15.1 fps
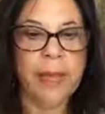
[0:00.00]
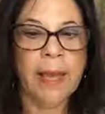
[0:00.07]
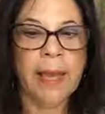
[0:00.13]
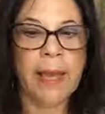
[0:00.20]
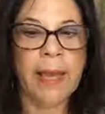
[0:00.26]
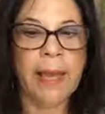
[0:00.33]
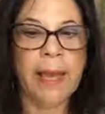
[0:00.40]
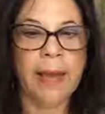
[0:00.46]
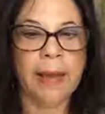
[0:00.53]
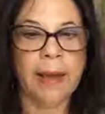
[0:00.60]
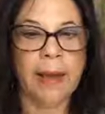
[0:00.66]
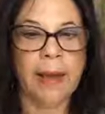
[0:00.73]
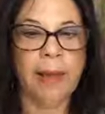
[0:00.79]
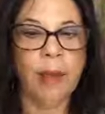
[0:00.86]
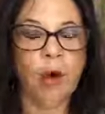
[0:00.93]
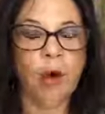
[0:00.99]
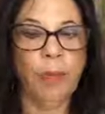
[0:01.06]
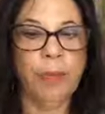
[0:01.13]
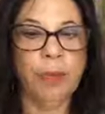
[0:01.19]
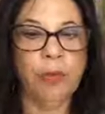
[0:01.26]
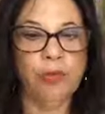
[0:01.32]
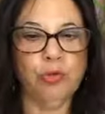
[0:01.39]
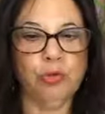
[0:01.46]
And I hope
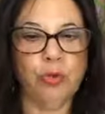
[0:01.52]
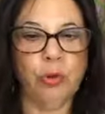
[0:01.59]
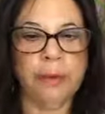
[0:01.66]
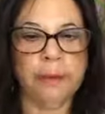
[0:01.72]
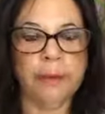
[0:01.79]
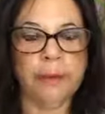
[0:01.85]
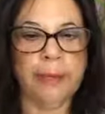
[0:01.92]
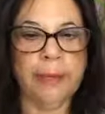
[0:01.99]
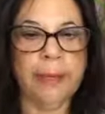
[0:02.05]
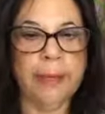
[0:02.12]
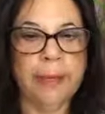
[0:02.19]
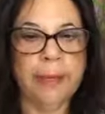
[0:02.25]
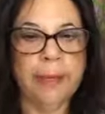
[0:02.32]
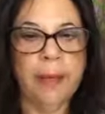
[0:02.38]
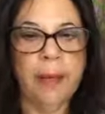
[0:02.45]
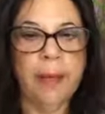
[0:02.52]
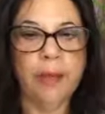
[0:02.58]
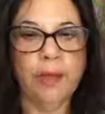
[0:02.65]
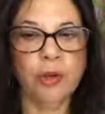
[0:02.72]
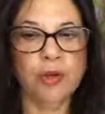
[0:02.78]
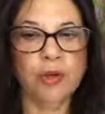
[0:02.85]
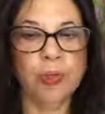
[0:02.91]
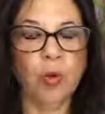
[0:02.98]
you'll join me.
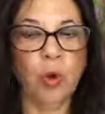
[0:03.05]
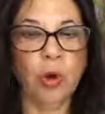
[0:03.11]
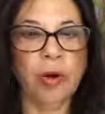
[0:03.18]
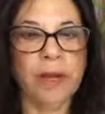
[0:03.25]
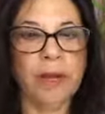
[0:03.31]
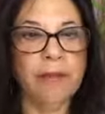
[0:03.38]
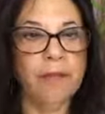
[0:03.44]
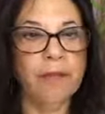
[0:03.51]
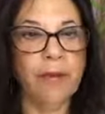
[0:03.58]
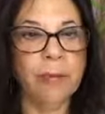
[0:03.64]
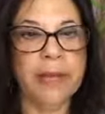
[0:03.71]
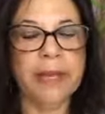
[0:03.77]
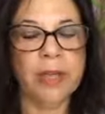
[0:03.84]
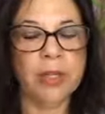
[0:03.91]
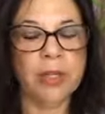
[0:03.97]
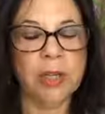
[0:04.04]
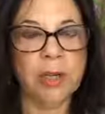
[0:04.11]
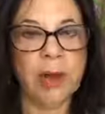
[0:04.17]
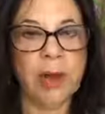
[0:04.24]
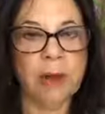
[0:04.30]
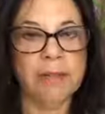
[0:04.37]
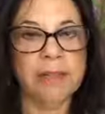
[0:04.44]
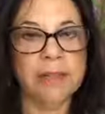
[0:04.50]
There's more information,
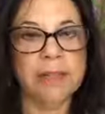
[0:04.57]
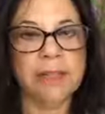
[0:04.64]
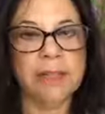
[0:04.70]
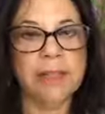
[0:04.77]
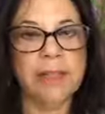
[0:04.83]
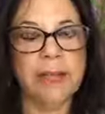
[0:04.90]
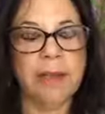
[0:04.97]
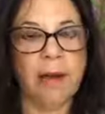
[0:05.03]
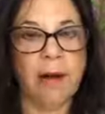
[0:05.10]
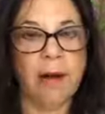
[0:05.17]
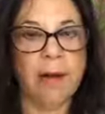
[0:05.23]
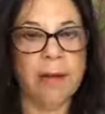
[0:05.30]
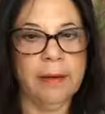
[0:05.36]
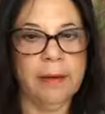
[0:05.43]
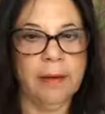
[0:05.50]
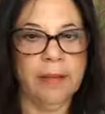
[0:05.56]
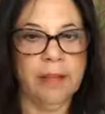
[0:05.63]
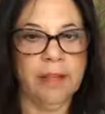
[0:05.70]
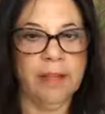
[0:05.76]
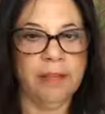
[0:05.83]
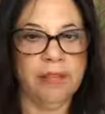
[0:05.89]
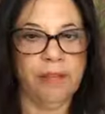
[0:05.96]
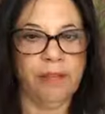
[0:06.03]
obviously, on
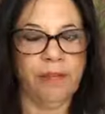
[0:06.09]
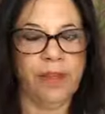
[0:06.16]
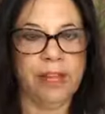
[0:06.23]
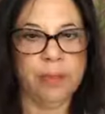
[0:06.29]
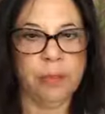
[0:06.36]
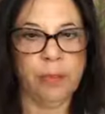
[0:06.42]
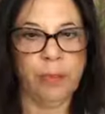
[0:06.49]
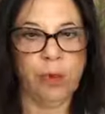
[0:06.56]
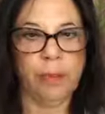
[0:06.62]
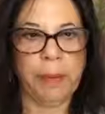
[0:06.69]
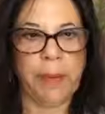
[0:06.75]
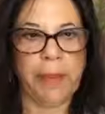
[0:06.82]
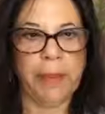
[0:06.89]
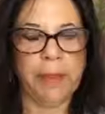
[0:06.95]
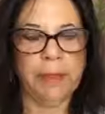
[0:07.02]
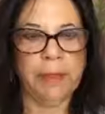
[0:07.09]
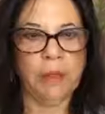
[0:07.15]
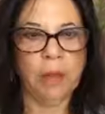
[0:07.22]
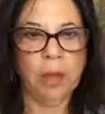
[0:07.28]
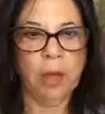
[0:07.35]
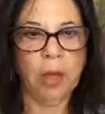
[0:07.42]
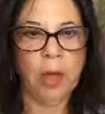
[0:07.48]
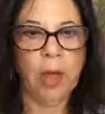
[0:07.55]
this Facebook
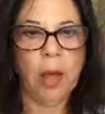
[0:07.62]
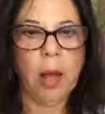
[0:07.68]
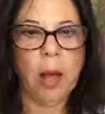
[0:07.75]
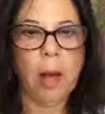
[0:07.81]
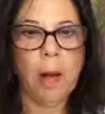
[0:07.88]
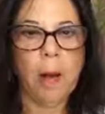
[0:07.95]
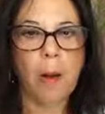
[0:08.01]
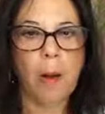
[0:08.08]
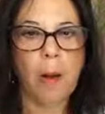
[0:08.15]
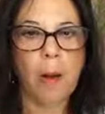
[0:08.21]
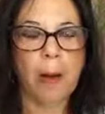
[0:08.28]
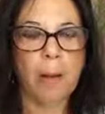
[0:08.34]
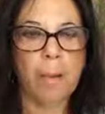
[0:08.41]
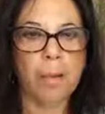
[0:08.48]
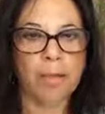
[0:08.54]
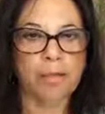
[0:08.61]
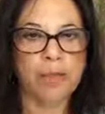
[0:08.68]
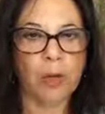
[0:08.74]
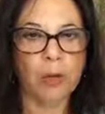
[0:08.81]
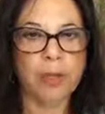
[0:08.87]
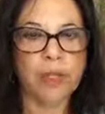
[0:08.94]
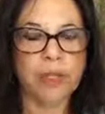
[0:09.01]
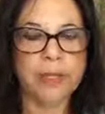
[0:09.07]
page,
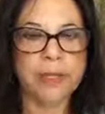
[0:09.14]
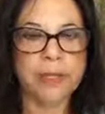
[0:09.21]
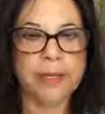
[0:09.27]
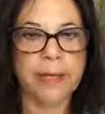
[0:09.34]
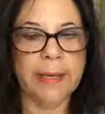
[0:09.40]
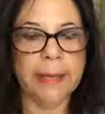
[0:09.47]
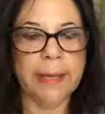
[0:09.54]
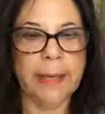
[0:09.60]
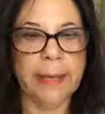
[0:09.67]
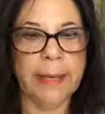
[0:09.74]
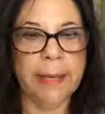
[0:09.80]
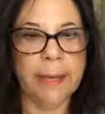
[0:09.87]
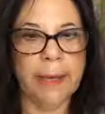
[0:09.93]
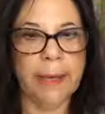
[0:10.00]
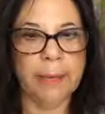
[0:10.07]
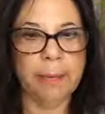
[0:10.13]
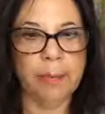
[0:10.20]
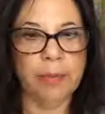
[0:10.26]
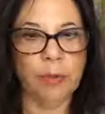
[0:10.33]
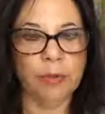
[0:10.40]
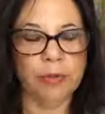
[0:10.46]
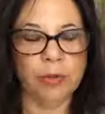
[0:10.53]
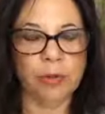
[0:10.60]
which is Elaine M.
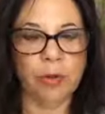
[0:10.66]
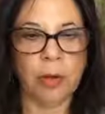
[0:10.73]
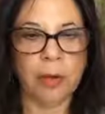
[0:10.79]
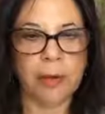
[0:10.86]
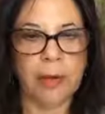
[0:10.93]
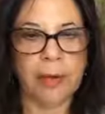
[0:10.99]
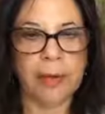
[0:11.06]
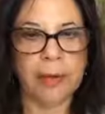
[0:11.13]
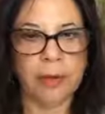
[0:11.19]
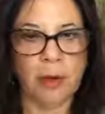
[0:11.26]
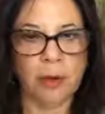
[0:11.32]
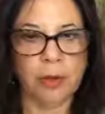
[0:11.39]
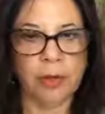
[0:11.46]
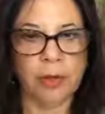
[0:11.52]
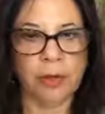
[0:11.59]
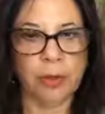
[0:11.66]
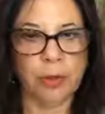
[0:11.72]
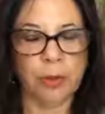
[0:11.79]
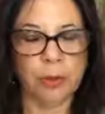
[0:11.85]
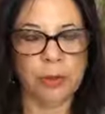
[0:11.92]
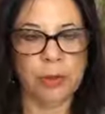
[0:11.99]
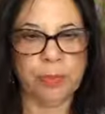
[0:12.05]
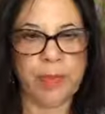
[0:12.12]
Bergstrom and Artist
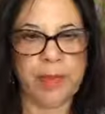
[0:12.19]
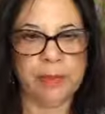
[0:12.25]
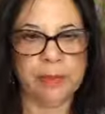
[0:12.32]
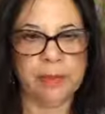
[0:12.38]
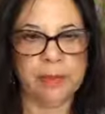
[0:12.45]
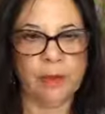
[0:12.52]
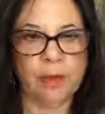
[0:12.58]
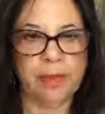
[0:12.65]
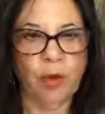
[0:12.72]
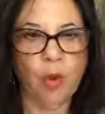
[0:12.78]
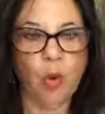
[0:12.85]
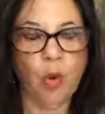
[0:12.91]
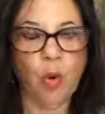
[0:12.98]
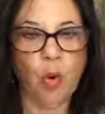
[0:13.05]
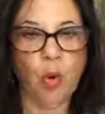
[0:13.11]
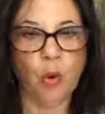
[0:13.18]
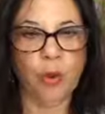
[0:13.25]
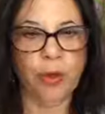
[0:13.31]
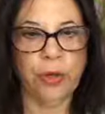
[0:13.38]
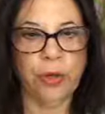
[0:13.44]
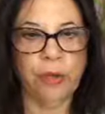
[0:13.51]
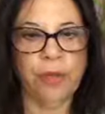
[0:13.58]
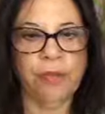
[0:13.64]
Perspective, or
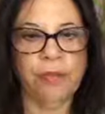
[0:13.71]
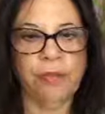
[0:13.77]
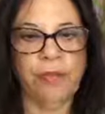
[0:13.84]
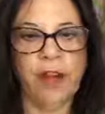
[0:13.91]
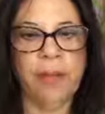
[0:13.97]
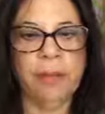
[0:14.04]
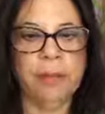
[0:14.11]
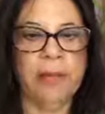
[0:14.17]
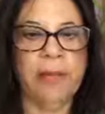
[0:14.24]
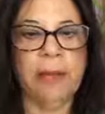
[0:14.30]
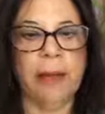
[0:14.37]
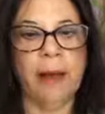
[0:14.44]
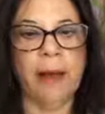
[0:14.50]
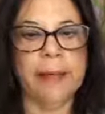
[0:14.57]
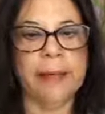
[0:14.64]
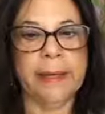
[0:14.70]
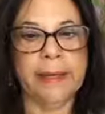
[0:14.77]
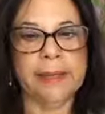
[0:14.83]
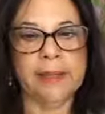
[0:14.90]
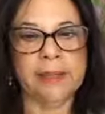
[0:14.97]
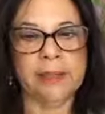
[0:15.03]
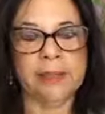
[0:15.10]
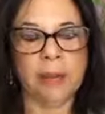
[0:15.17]
you can find me on
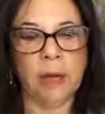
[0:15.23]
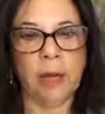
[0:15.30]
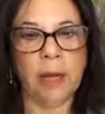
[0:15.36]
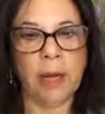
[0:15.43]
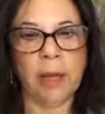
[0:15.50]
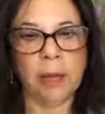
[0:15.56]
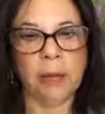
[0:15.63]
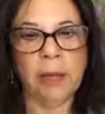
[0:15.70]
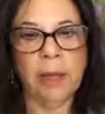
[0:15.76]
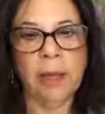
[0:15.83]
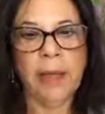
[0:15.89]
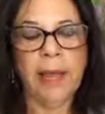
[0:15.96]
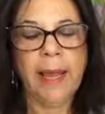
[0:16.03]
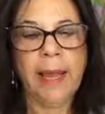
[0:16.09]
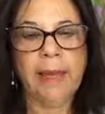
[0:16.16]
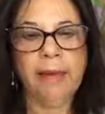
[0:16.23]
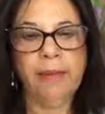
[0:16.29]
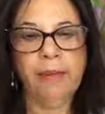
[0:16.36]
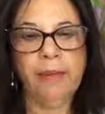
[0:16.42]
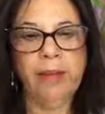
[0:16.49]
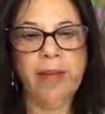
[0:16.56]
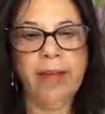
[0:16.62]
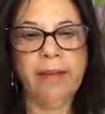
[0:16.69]
Instagram. And if
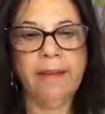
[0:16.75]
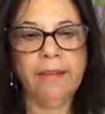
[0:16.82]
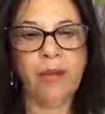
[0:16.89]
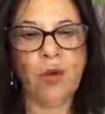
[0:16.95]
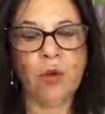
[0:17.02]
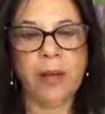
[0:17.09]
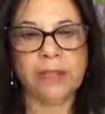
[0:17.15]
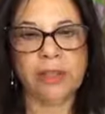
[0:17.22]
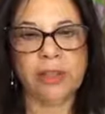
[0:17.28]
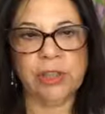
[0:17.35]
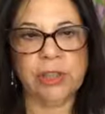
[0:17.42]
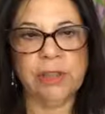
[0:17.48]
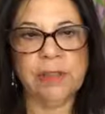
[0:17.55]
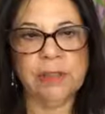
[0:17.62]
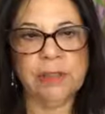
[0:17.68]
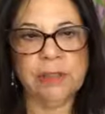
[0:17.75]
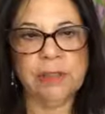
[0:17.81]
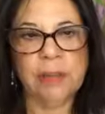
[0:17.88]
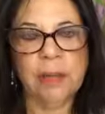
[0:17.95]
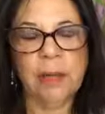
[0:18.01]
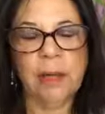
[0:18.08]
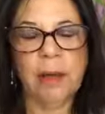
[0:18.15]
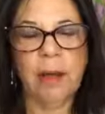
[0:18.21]
you have questions,
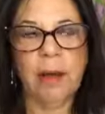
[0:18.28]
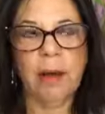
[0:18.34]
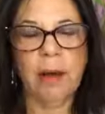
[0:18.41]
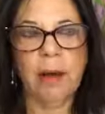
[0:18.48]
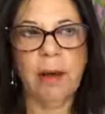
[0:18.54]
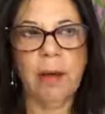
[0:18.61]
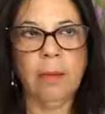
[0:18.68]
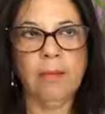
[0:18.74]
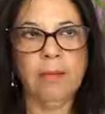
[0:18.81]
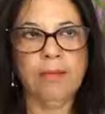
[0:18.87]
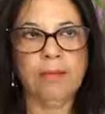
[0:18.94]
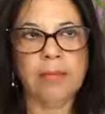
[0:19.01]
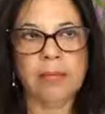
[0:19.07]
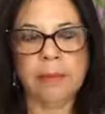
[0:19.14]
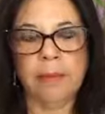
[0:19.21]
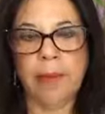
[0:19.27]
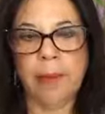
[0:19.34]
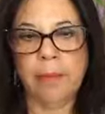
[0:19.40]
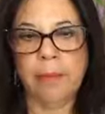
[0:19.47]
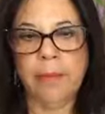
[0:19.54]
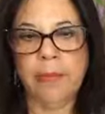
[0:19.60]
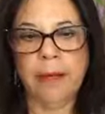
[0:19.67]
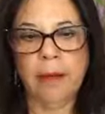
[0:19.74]

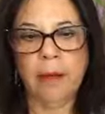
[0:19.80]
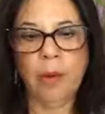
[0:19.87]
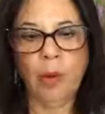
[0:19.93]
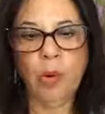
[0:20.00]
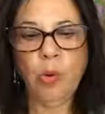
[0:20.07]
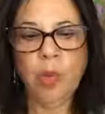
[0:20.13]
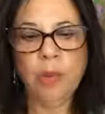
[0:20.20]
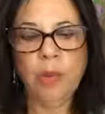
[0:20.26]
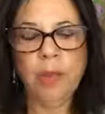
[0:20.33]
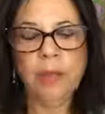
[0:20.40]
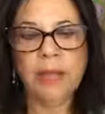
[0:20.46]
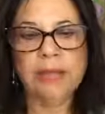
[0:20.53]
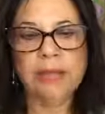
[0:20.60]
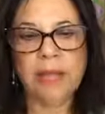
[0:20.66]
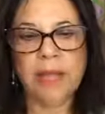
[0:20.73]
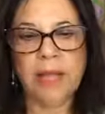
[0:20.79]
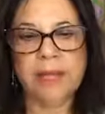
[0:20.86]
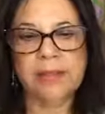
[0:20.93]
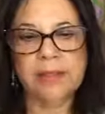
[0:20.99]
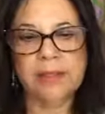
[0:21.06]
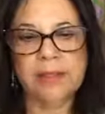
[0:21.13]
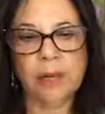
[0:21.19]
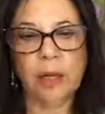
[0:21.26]
let me know. These
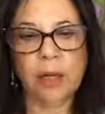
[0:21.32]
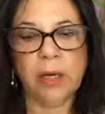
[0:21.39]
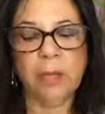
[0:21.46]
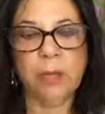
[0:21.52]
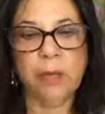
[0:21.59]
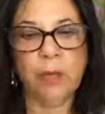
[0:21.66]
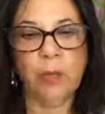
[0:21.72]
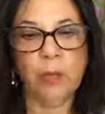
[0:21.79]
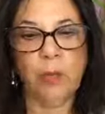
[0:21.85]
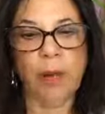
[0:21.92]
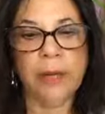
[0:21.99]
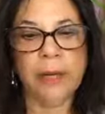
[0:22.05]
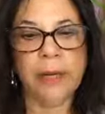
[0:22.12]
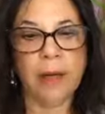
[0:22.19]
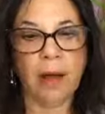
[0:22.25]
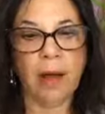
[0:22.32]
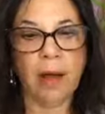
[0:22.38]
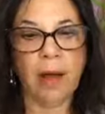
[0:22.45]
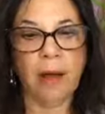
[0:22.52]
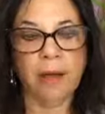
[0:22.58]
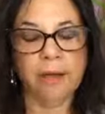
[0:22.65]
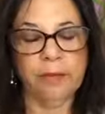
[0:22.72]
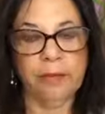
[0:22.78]
classes are going to be running
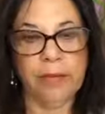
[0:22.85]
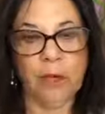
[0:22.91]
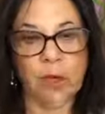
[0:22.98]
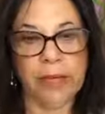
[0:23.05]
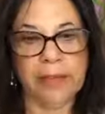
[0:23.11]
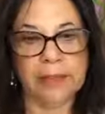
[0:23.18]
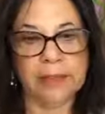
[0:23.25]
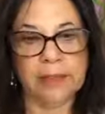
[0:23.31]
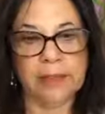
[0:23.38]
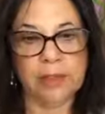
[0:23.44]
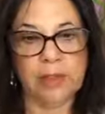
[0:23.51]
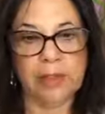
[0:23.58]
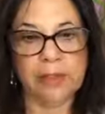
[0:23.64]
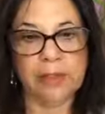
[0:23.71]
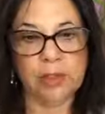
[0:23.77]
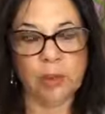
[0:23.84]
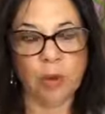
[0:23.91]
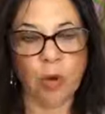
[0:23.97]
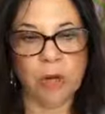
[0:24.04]
on various sites.